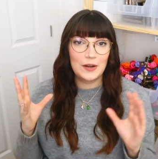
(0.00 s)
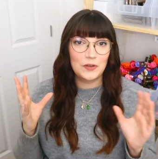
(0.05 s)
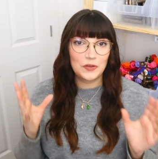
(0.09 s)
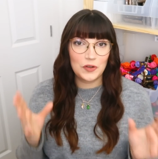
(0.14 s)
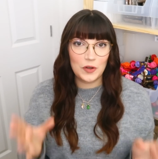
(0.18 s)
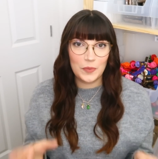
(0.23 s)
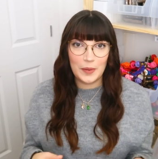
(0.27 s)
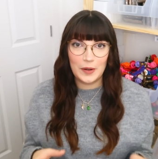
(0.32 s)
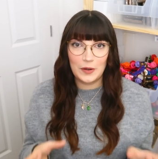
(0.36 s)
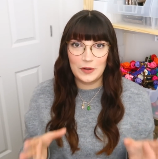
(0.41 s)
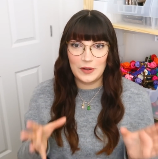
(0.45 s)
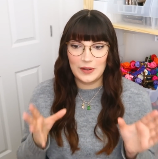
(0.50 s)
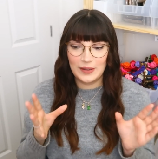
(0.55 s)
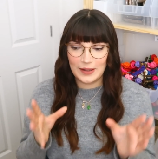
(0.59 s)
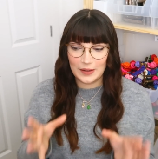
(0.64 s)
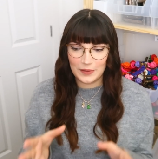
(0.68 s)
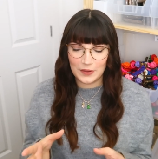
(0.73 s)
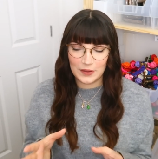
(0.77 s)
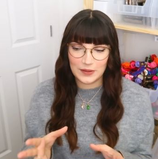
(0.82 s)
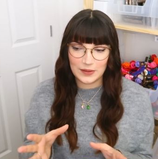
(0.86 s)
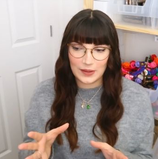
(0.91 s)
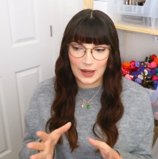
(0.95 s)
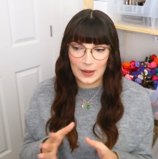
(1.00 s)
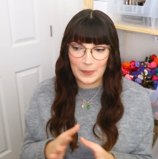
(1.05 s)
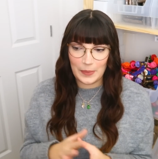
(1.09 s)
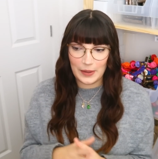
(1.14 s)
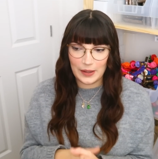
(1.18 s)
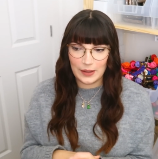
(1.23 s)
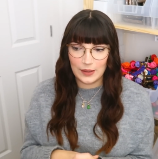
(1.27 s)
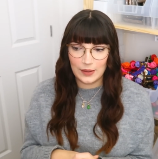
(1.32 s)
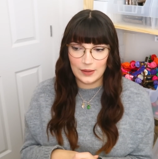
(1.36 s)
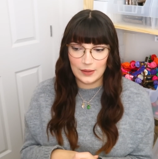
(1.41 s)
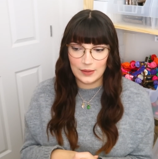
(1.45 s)
extra building down the side,
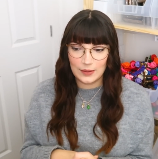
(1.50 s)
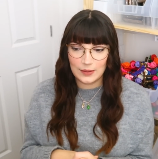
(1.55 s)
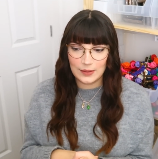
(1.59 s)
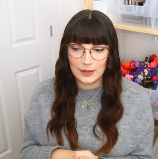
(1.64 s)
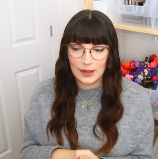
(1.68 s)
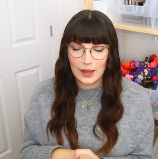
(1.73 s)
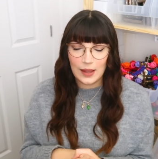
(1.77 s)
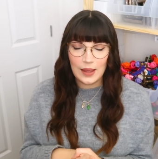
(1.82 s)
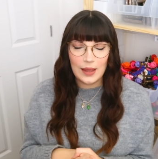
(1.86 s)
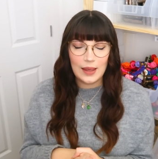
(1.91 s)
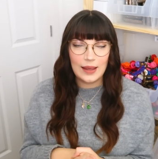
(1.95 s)
because